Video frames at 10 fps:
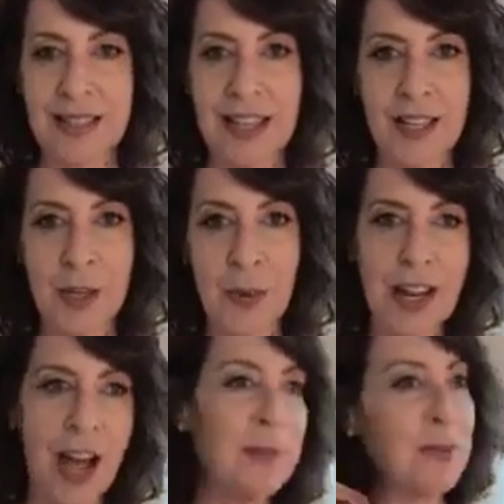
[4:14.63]
is that,
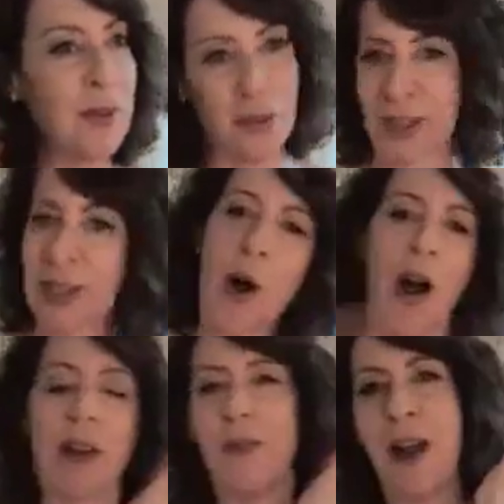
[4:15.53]
we come in with our
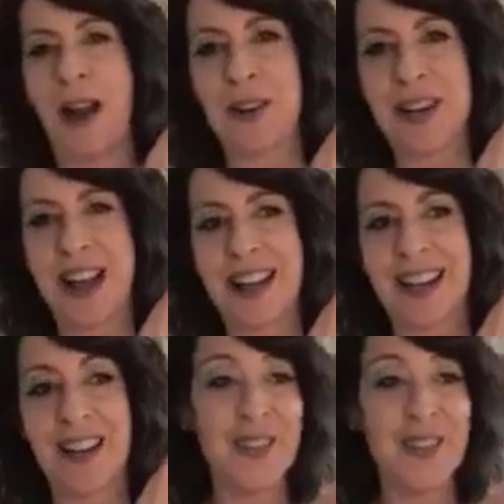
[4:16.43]
scarf around our neck.